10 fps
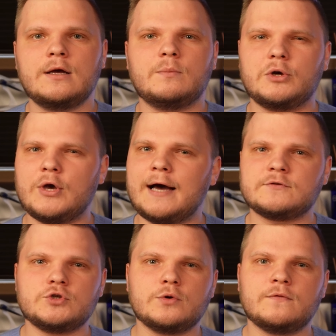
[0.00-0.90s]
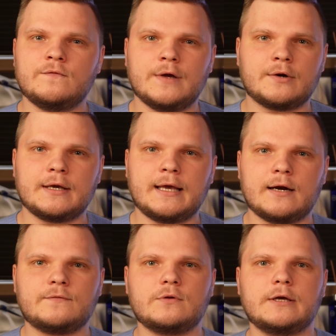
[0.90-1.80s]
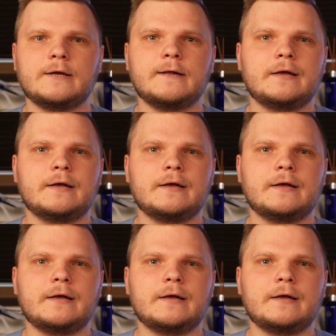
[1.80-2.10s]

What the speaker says: but you have to do it very carefully.